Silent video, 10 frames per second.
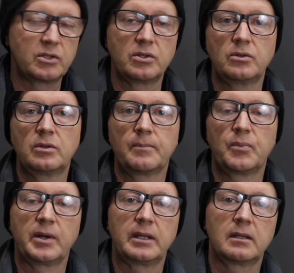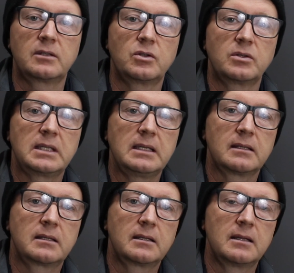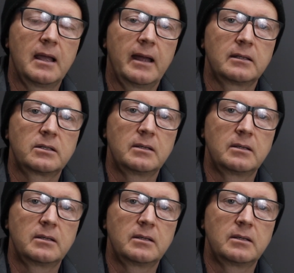to the point that you see it at